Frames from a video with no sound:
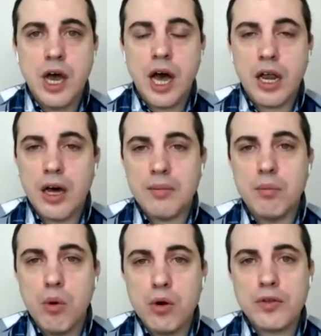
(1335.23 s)
a lot
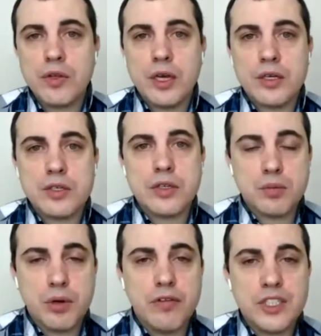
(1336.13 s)
more things
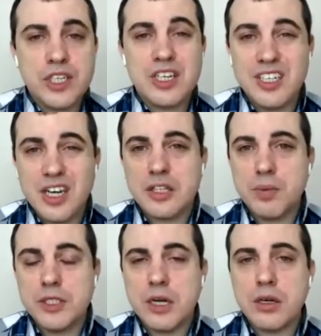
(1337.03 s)
that previously could not
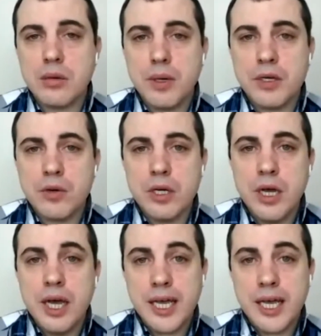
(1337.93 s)
be done on Bitcoin